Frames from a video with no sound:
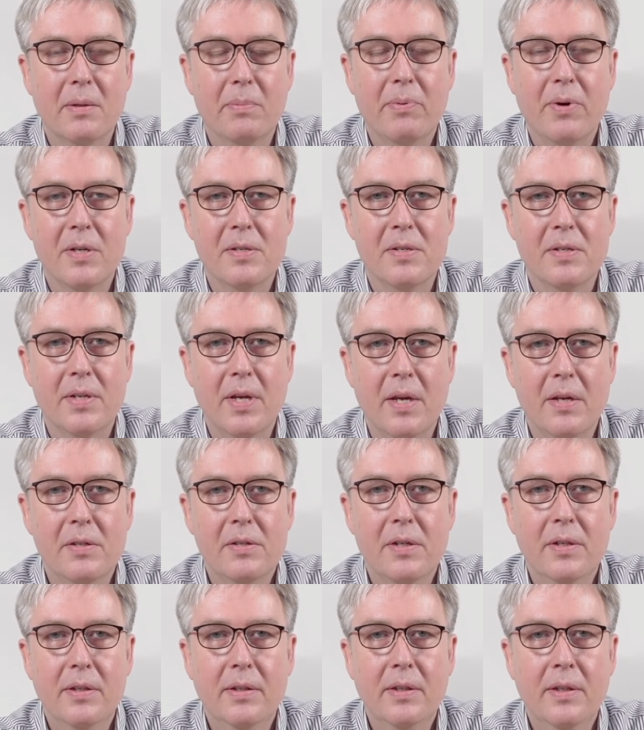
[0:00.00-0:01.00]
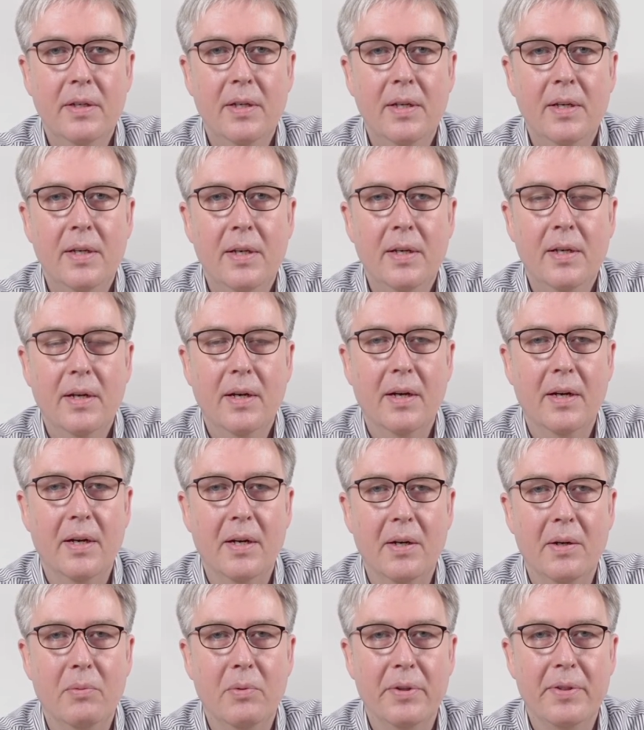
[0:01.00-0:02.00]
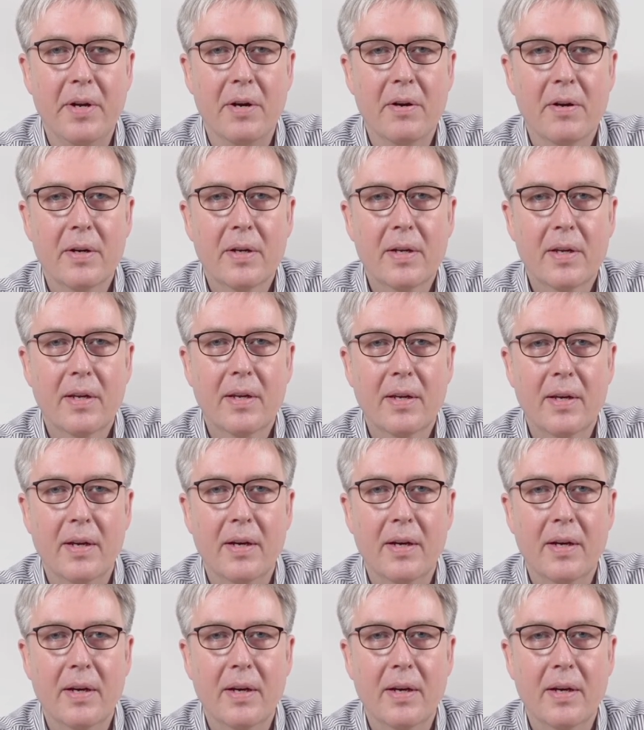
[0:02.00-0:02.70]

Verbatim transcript: presentation uh, with Eric.